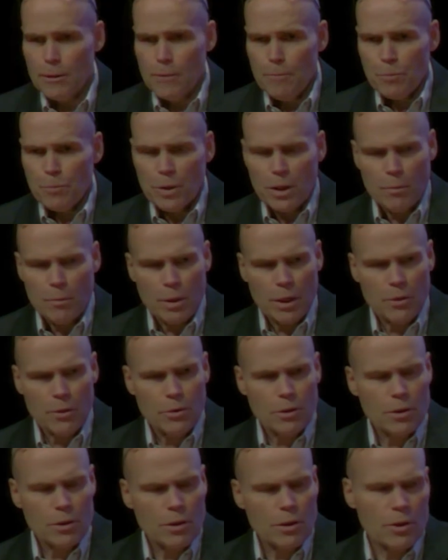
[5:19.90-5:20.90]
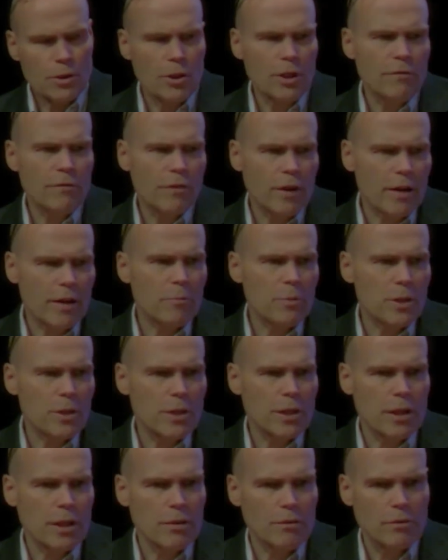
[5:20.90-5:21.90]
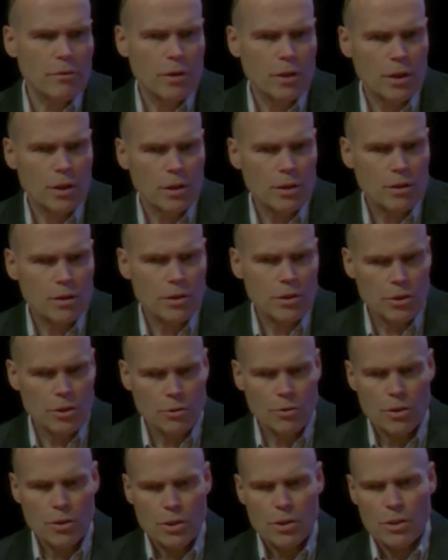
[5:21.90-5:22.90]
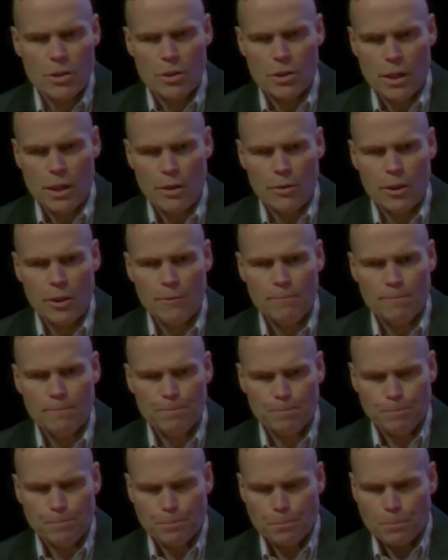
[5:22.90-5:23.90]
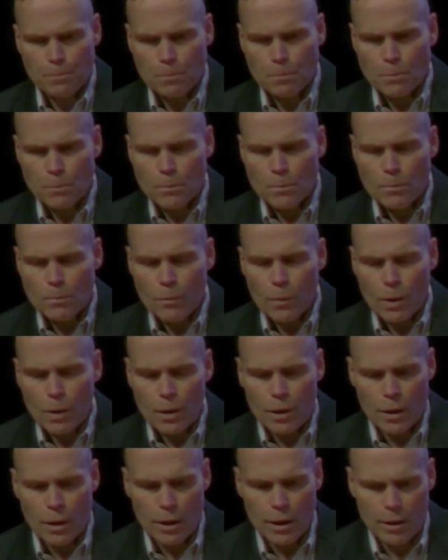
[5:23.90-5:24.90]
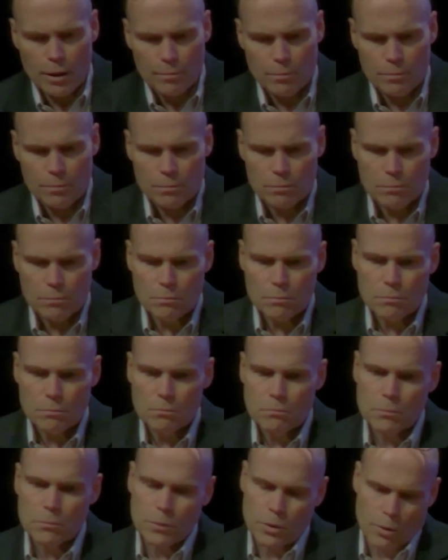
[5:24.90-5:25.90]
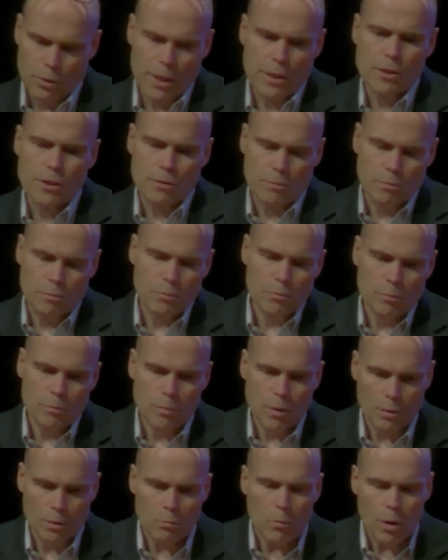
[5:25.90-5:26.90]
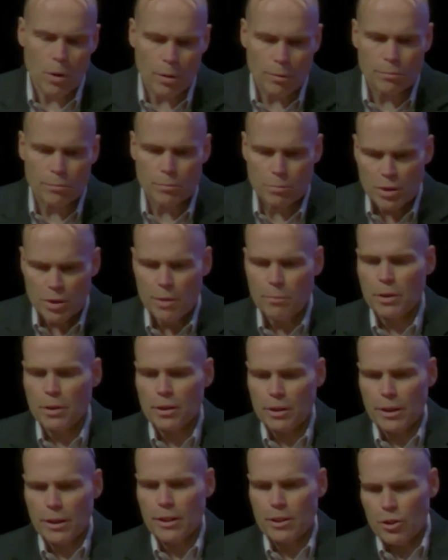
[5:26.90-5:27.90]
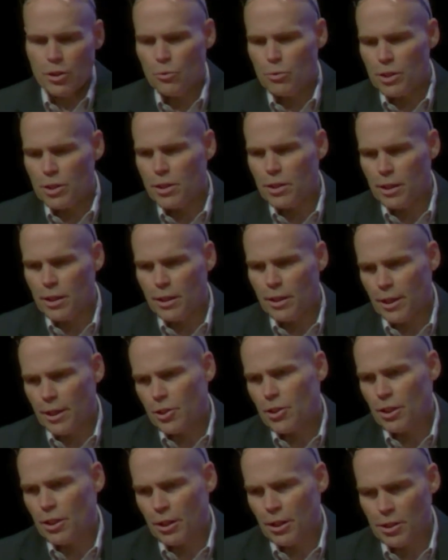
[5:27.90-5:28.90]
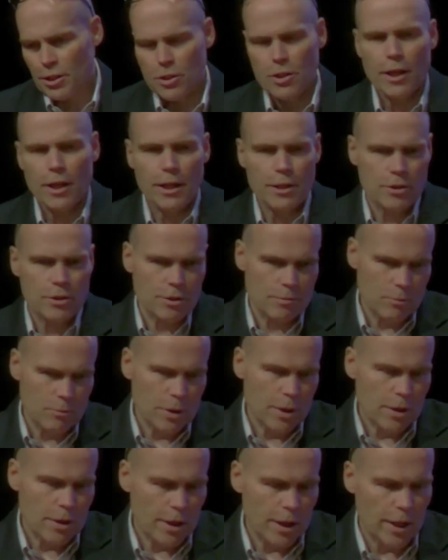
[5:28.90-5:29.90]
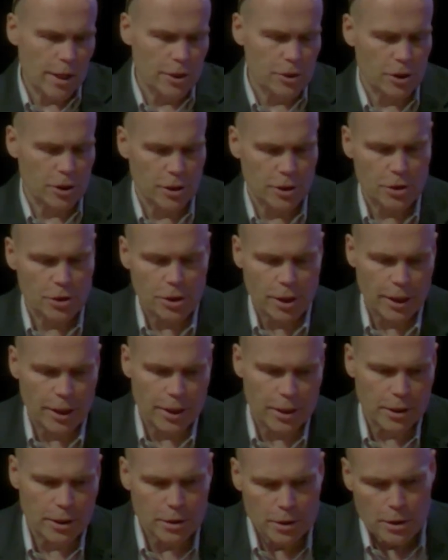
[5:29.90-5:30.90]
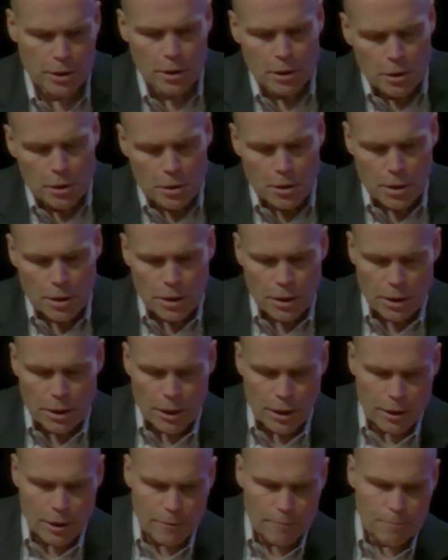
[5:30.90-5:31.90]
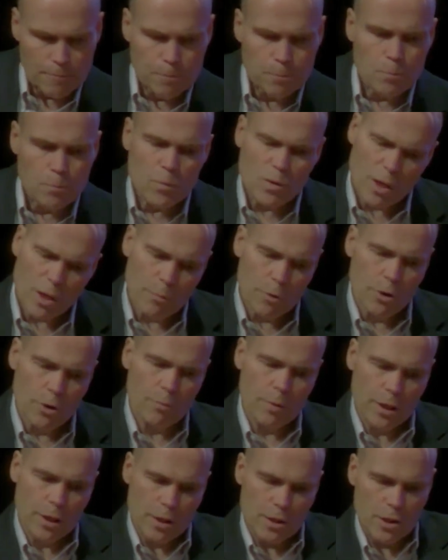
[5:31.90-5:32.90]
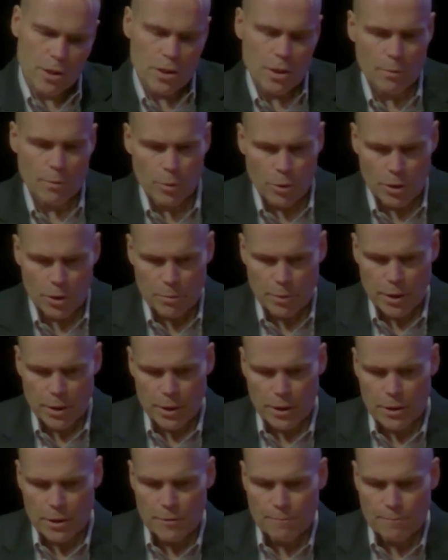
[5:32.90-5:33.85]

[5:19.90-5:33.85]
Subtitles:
About 35% of our students are Saudi. The rest, typically, as you would see in engineering and science, Asia, China, some Europeans and some North Americans.